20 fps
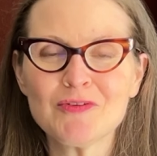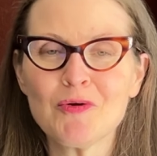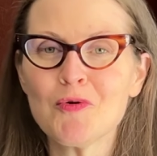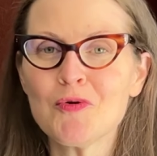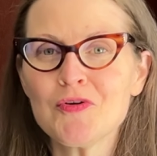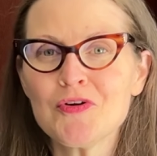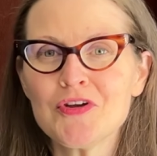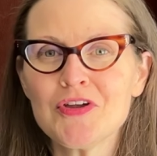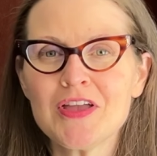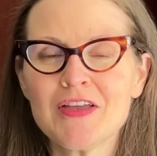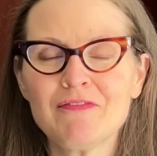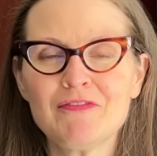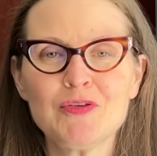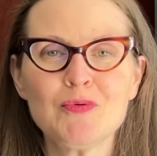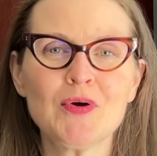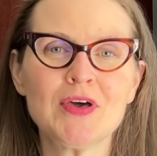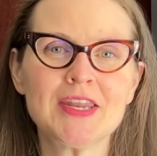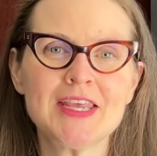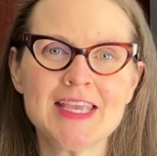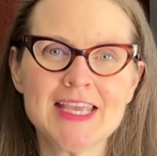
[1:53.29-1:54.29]
or if you
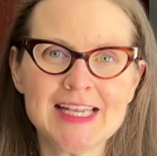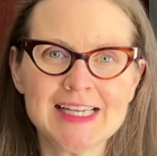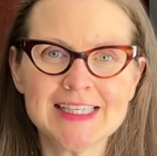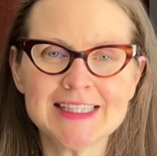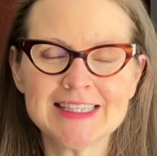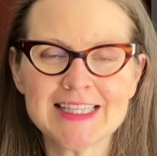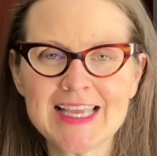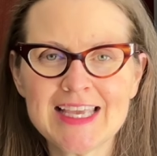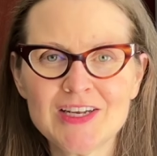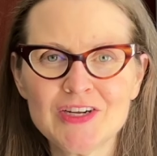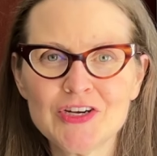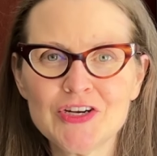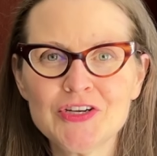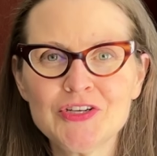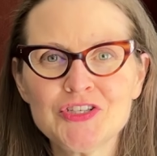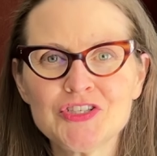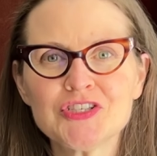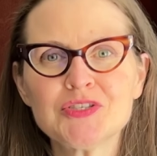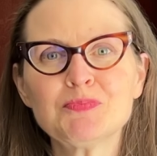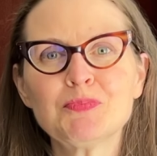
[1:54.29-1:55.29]
want to eat it later,
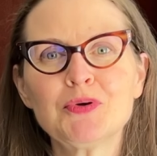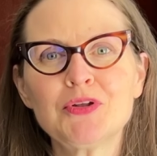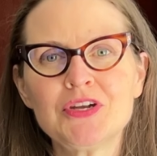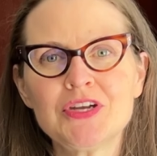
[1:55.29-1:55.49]
just put